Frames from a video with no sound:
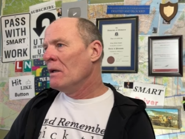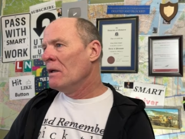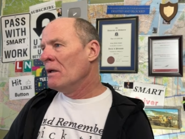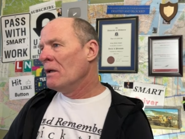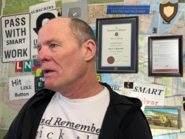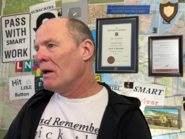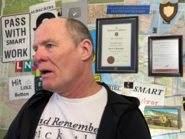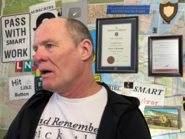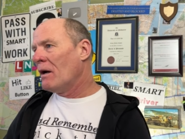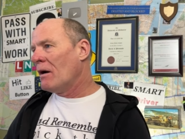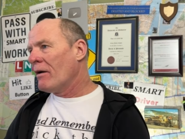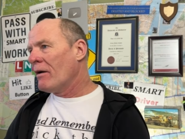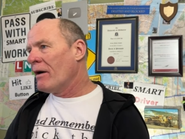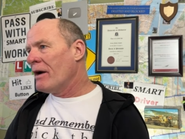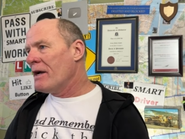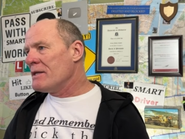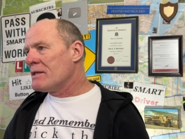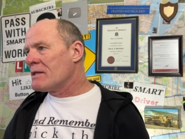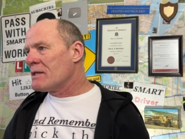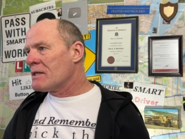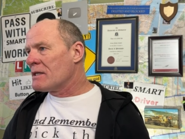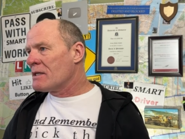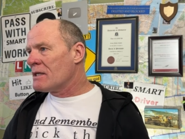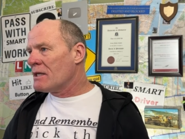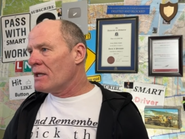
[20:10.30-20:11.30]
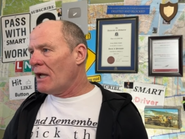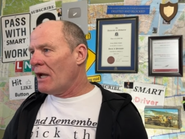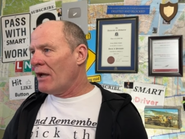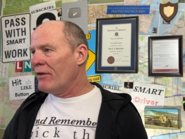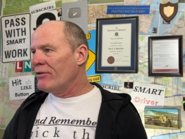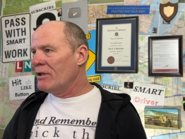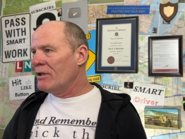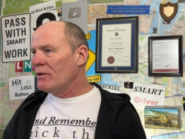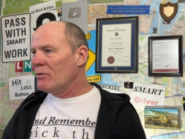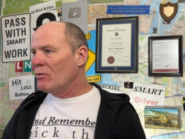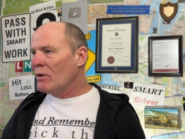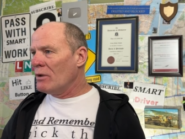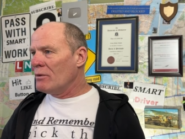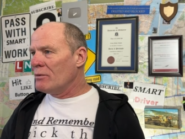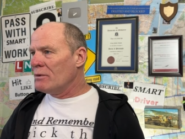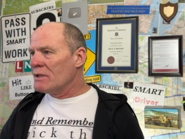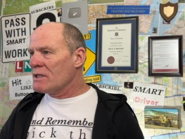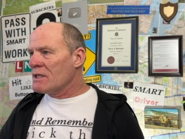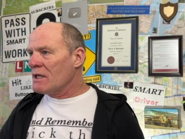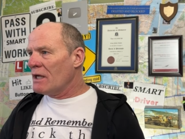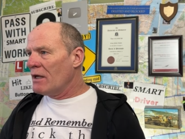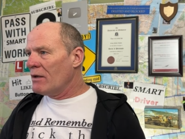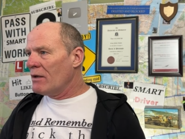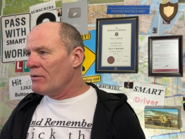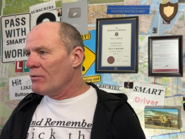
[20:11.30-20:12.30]
All right, Evan, what was
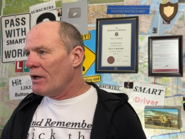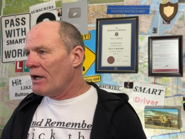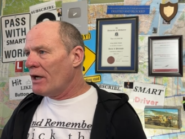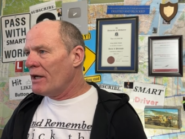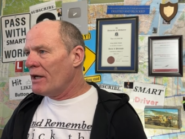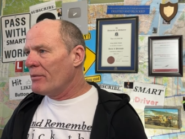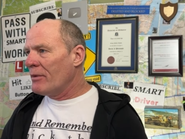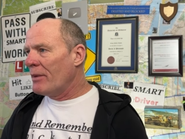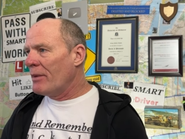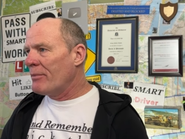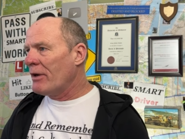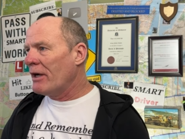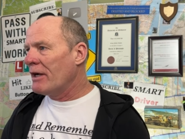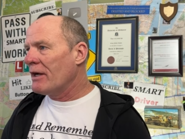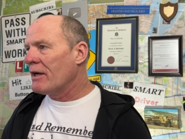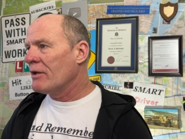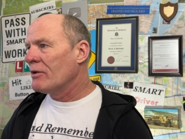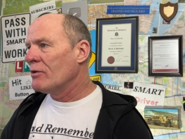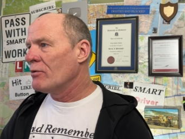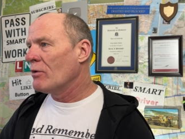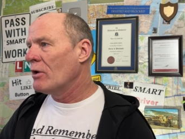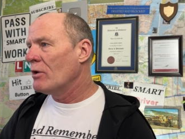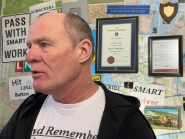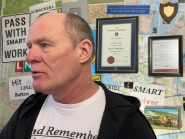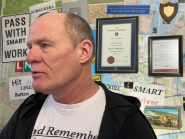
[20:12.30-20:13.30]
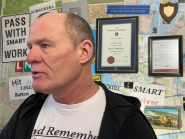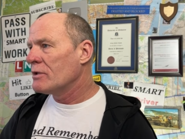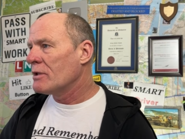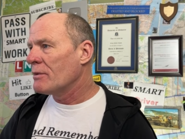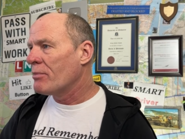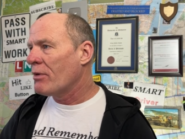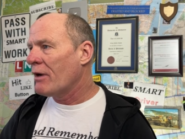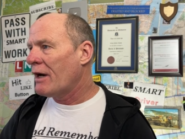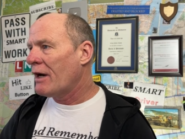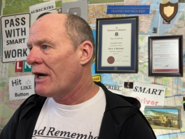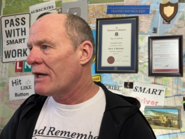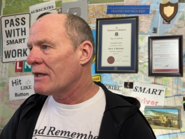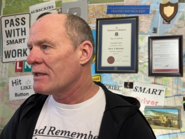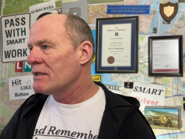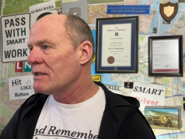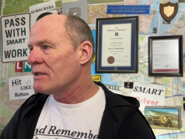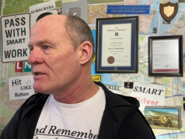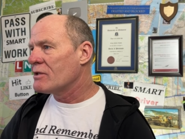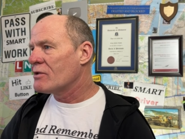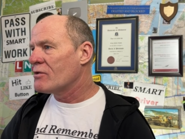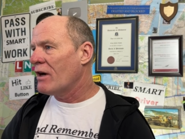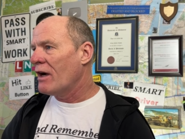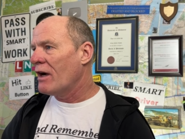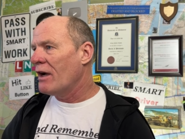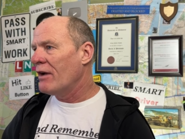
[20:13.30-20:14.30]
I riding my bike on the road to practice
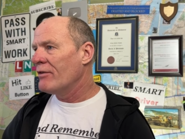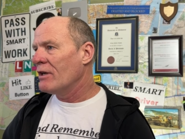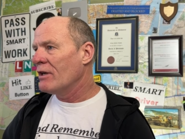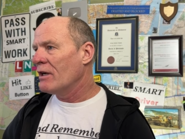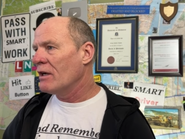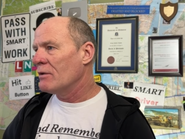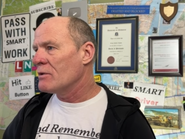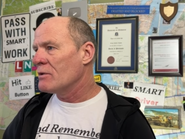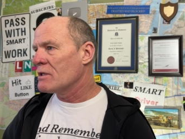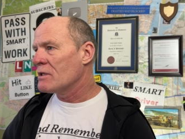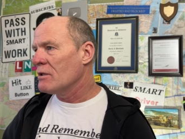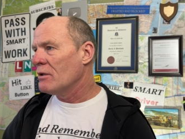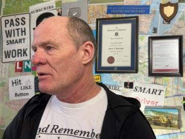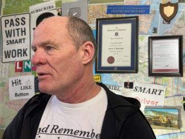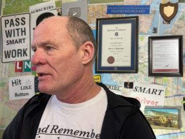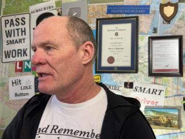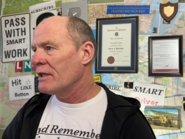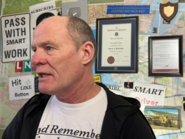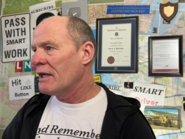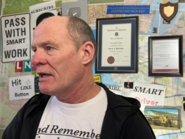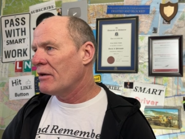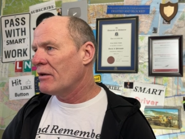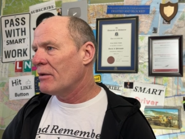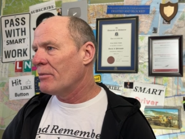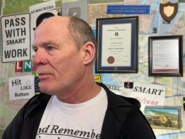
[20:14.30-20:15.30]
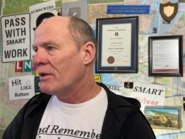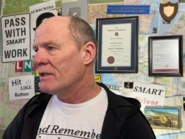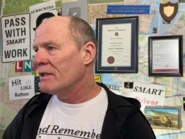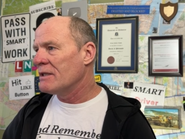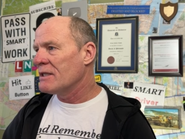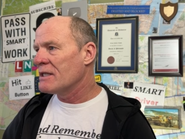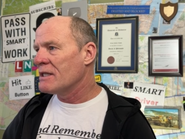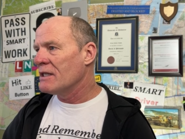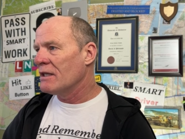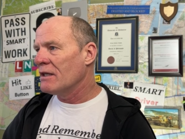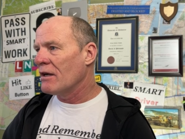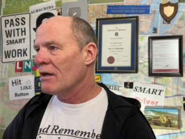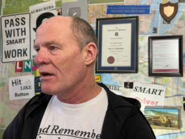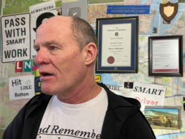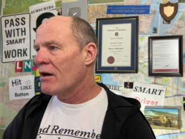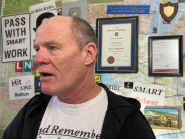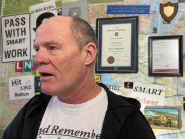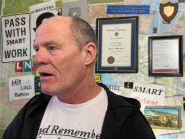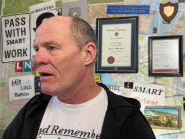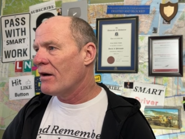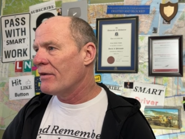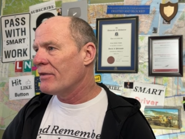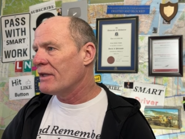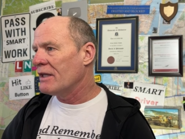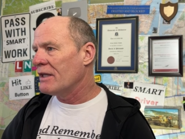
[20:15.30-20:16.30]
driving? I was slowing down upon seeing a
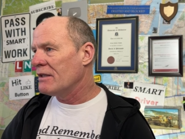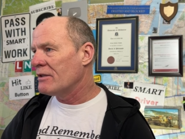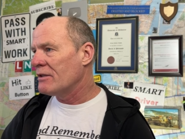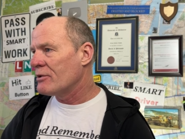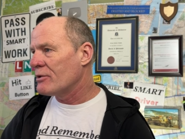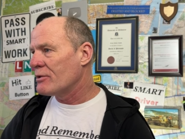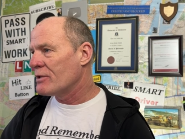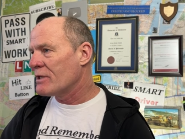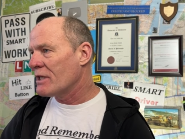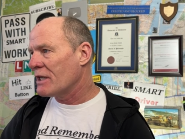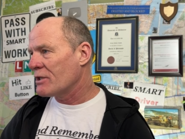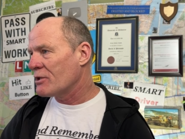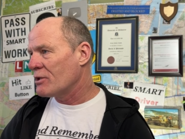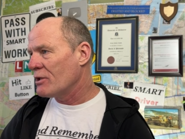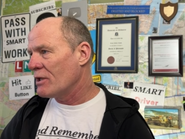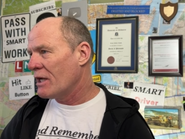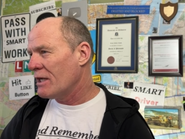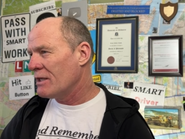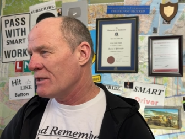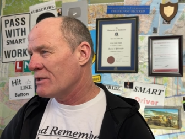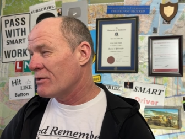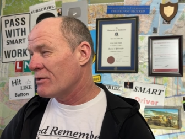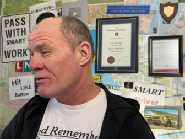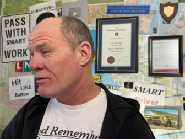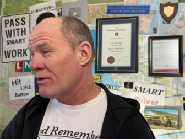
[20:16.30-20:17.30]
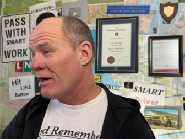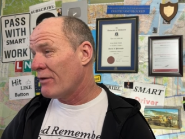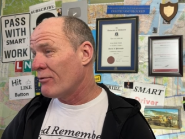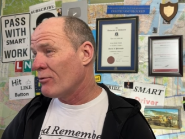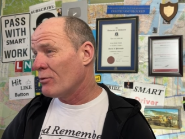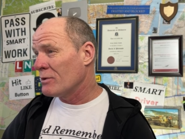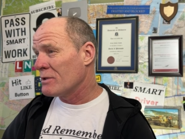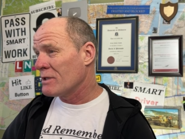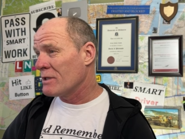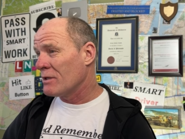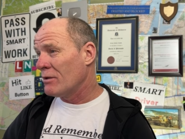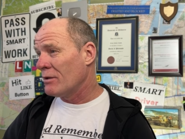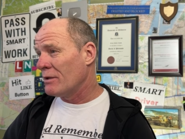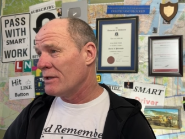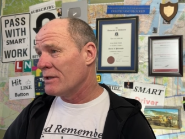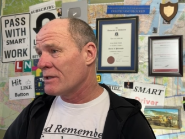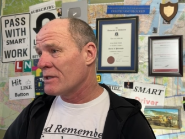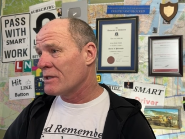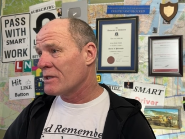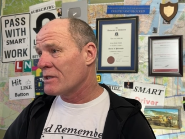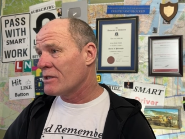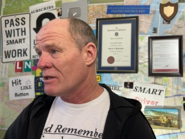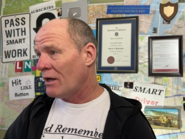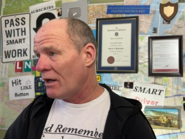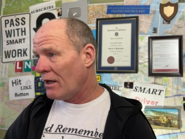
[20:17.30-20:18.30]
car at the intersection in case the driver wasn't going to
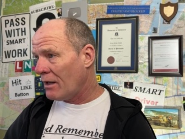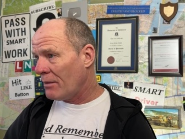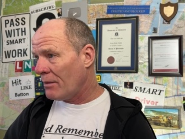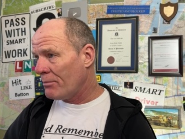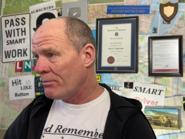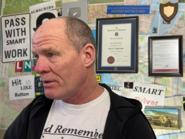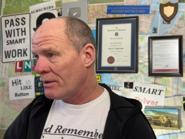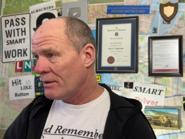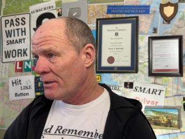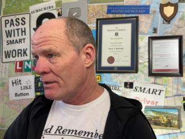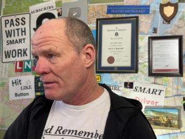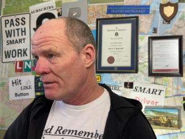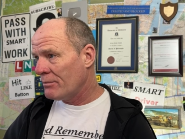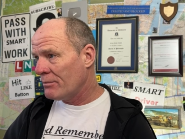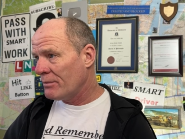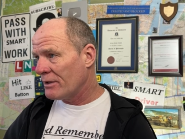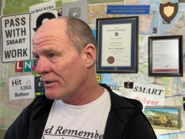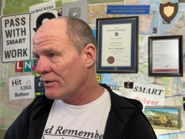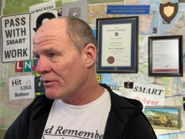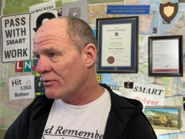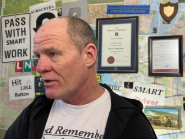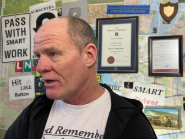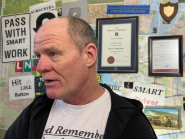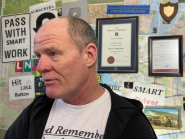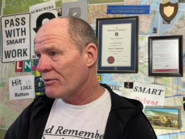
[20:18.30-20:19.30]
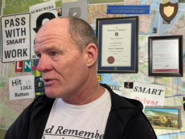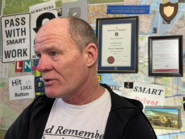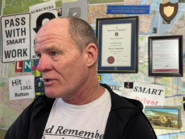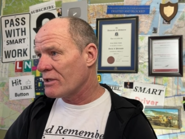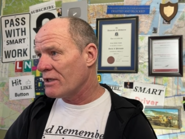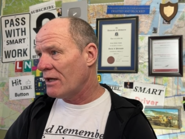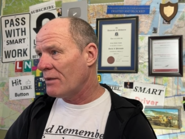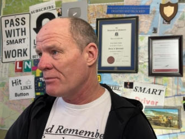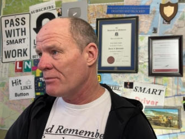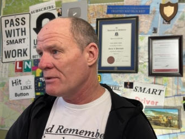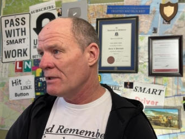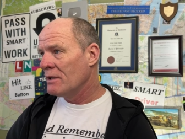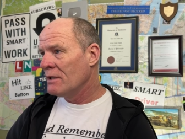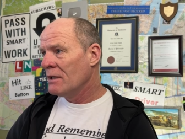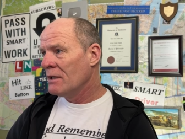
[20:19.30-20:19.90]
stop, but the driver stopped.